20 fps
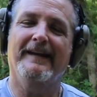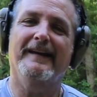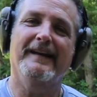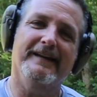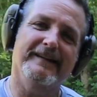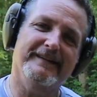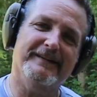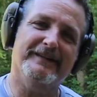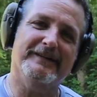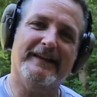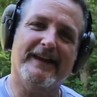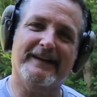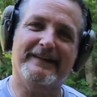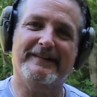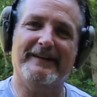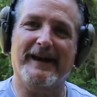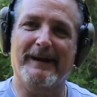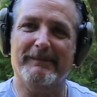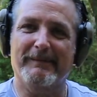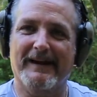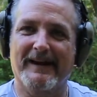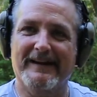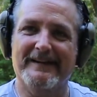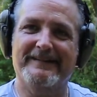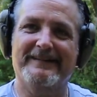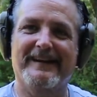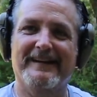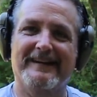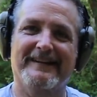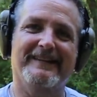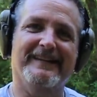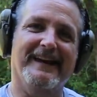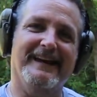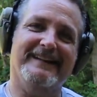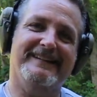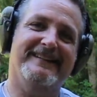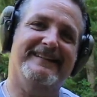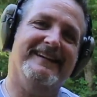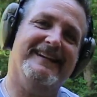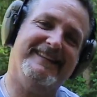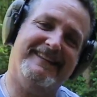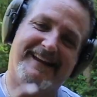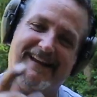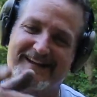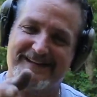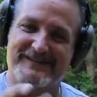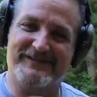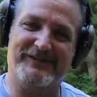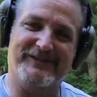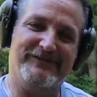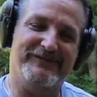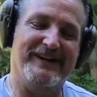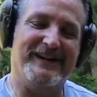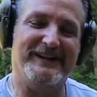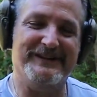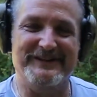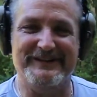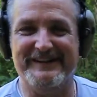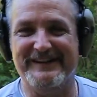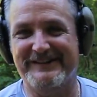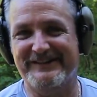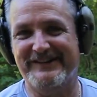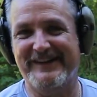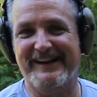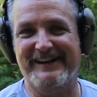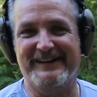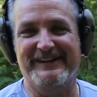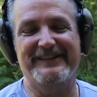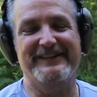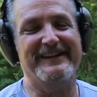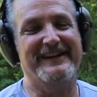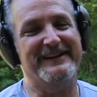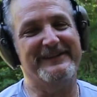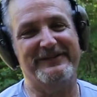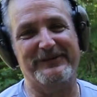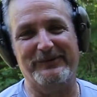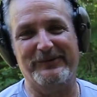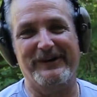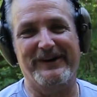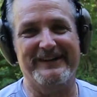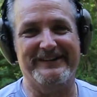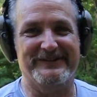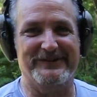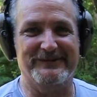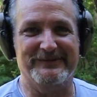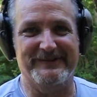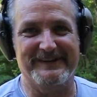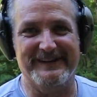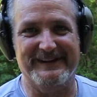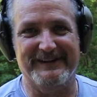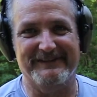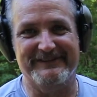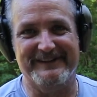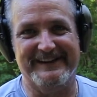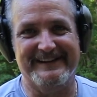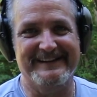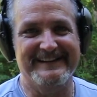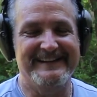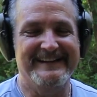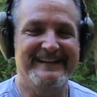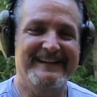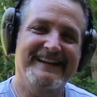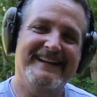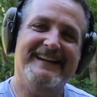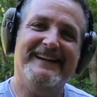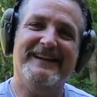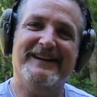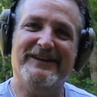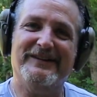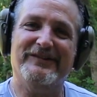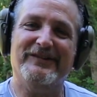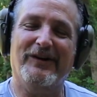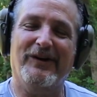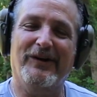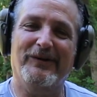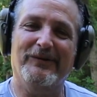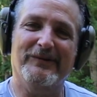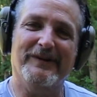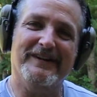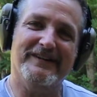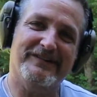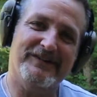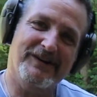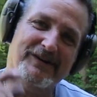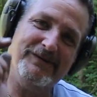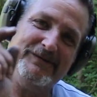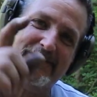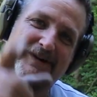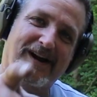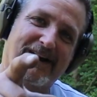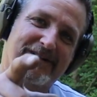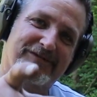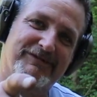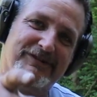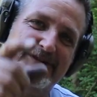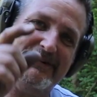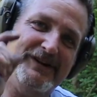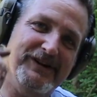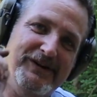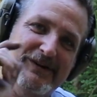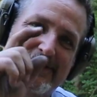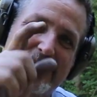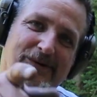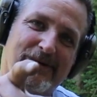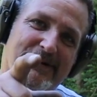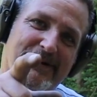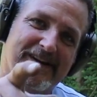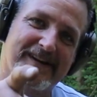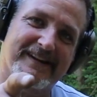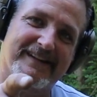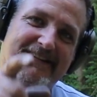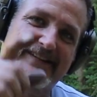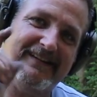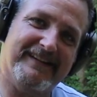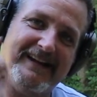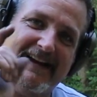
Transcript: Until next time, guys, thanks for following the channel. Thanks for watching. We love you. And as always, Rockford Ordnance